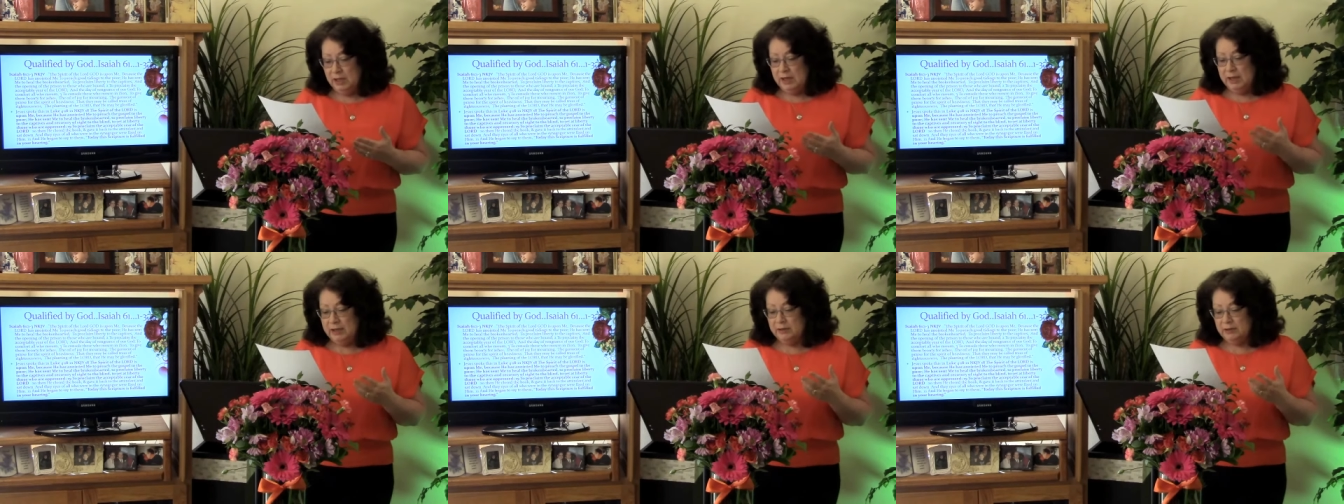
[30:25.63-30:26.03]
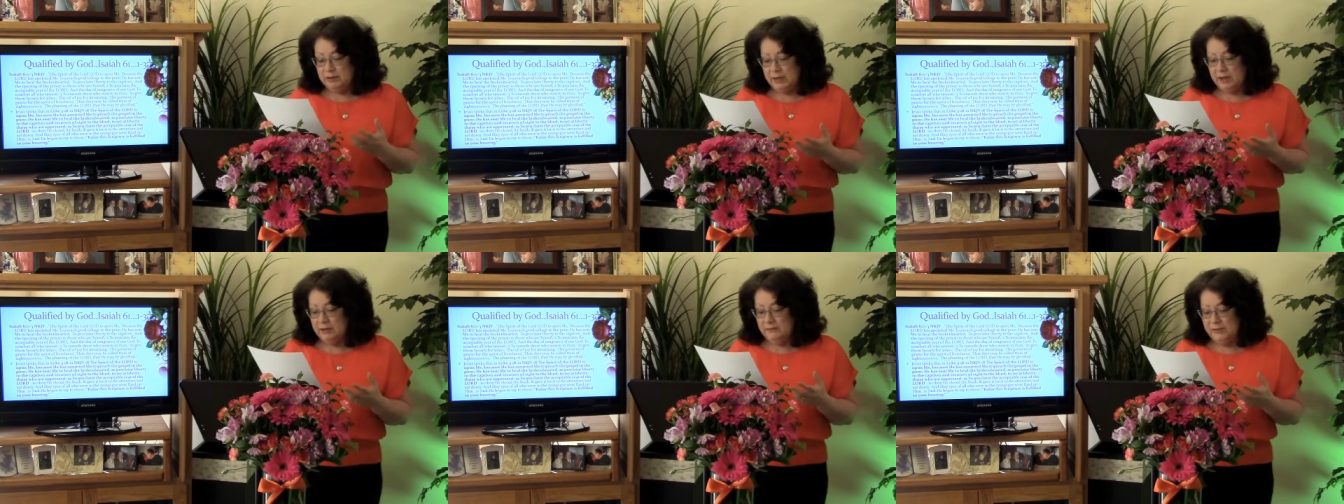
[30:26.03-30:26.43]
and the
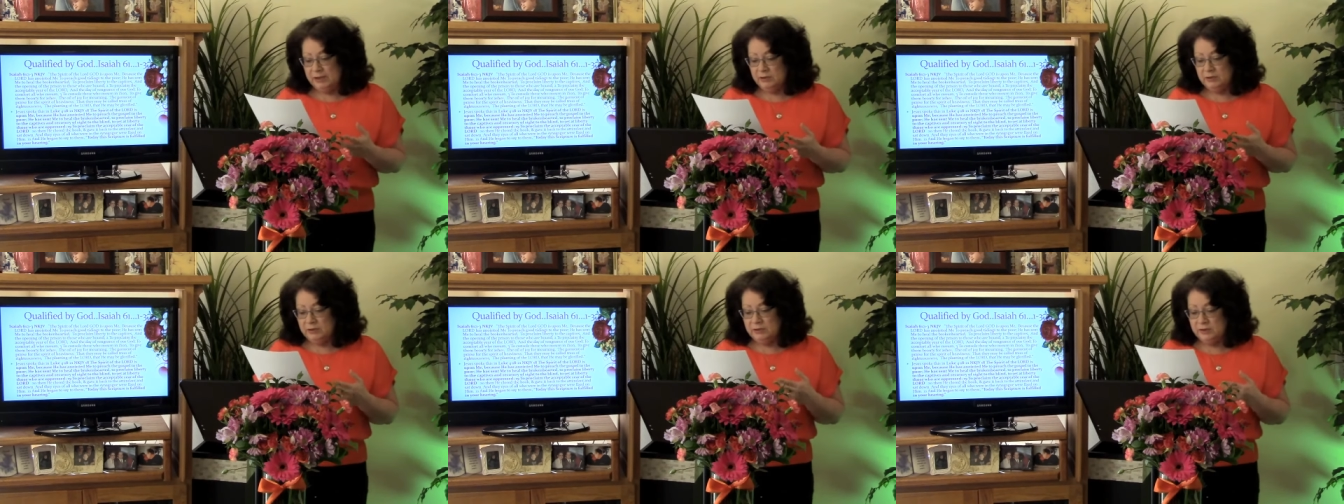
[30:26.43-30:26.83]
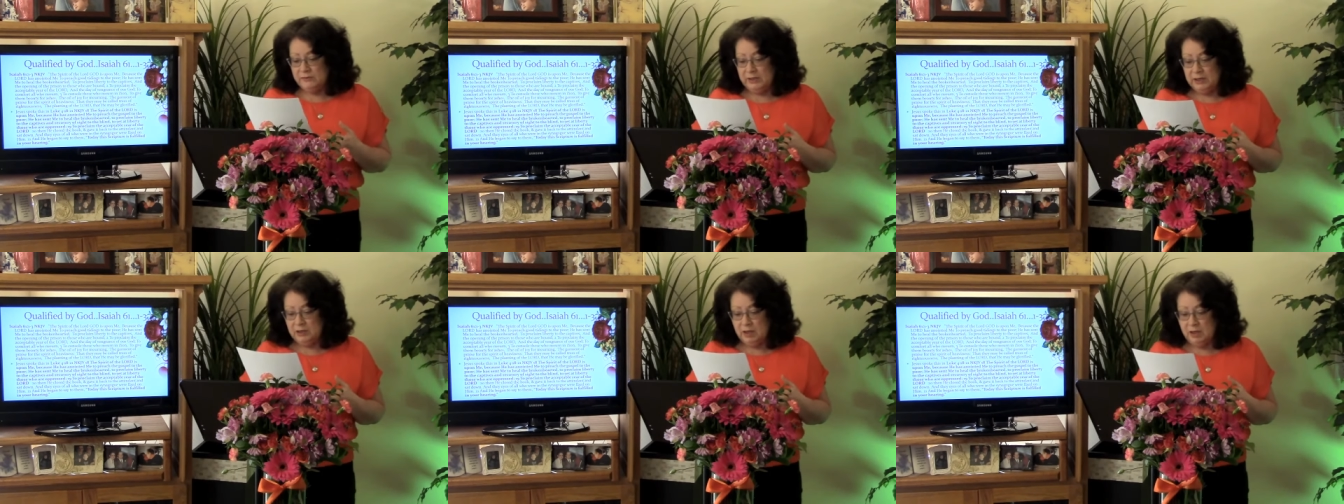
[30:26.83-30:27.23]
day of vengeance of
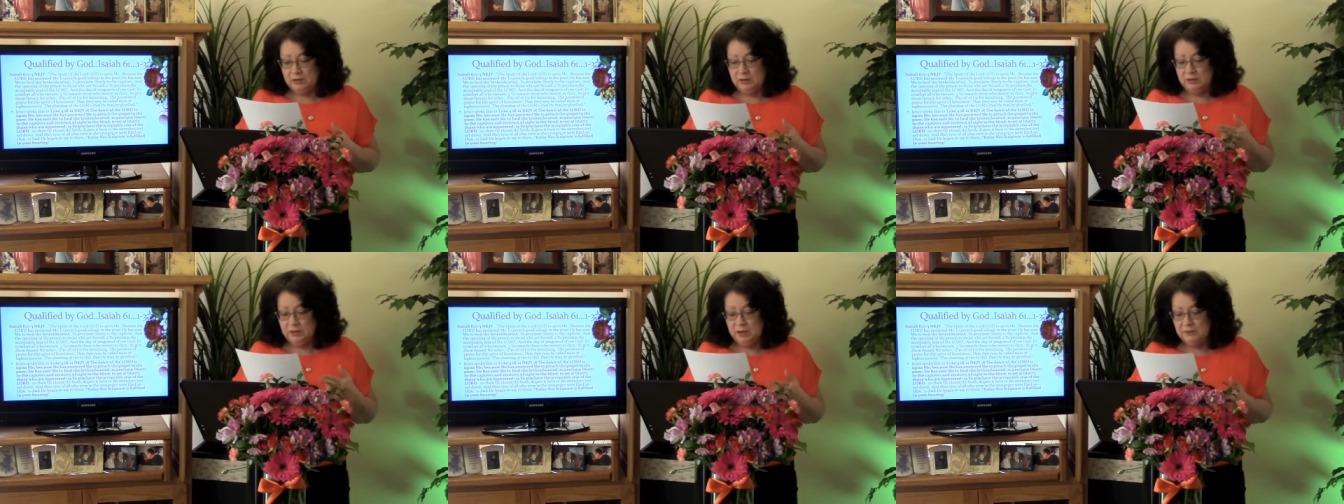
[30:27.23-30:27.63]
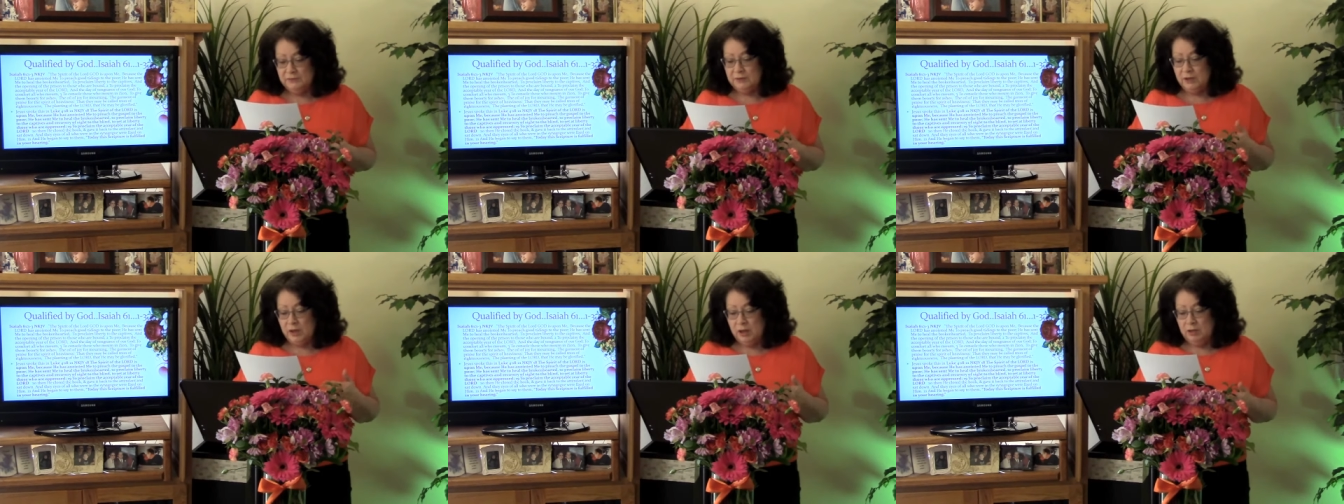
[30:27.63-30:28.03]
our God to
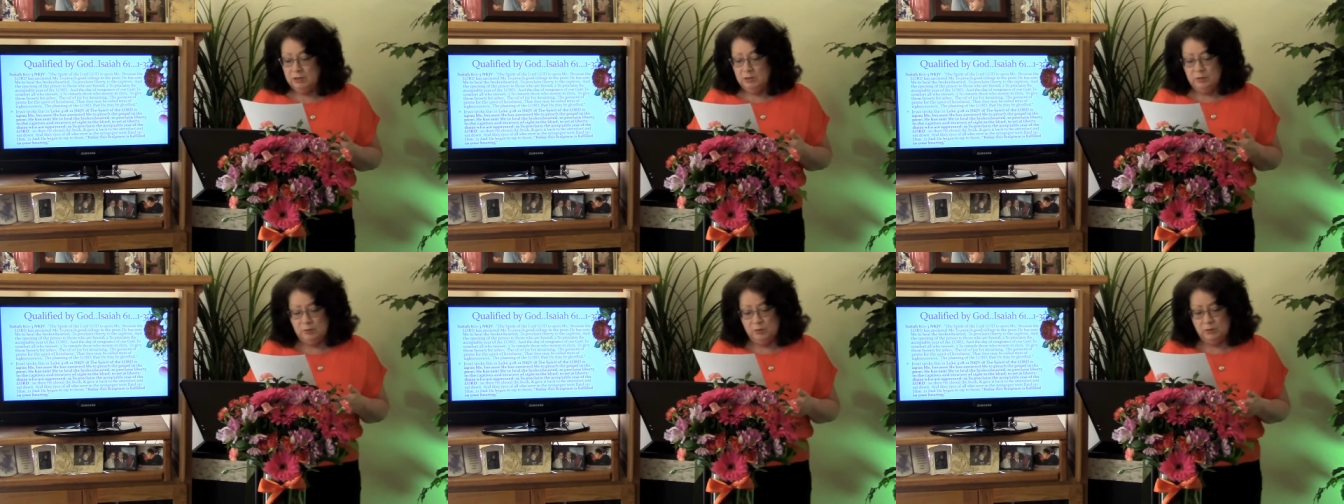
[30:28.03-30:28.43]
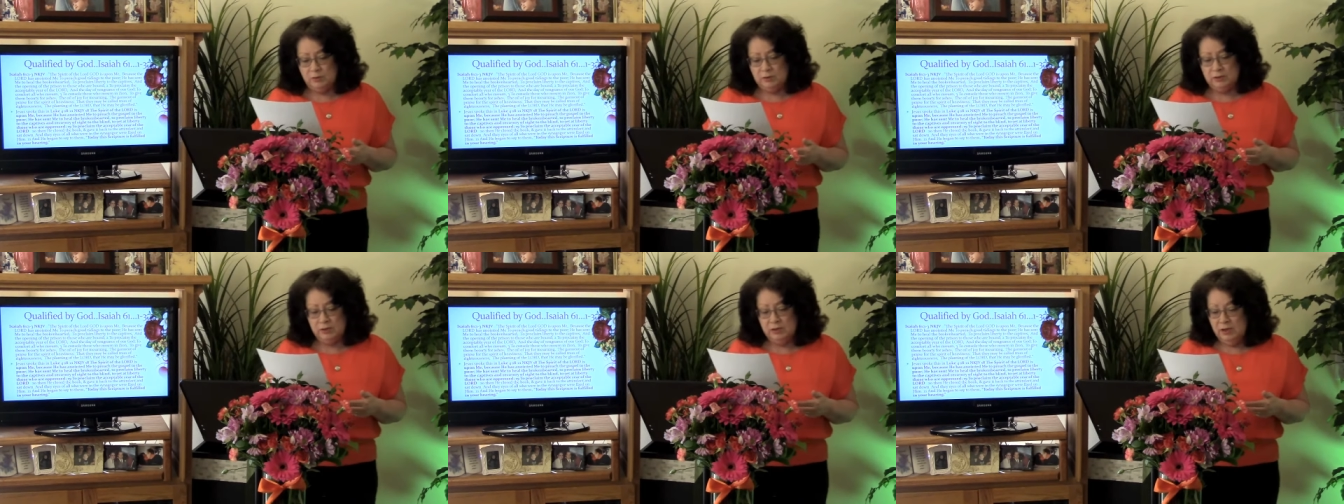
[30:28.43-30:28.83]
comfort all who mourn.